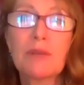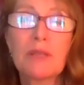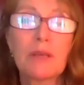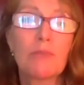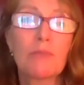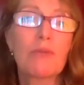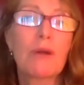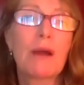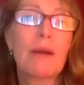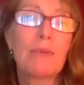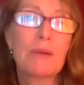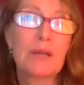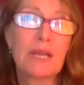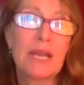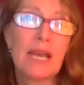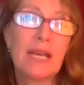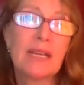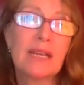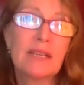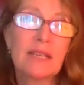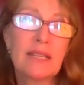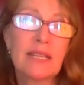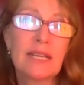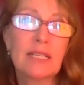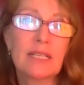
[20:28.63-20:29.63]
the
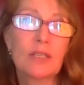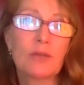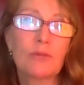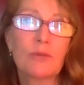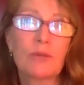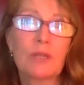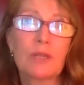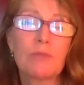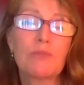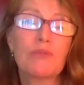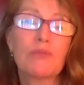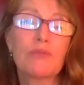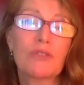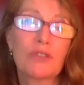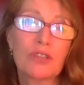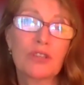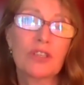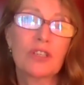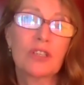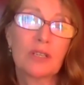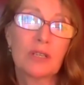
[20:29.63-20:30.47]
propaganda yeah. that's really pushed.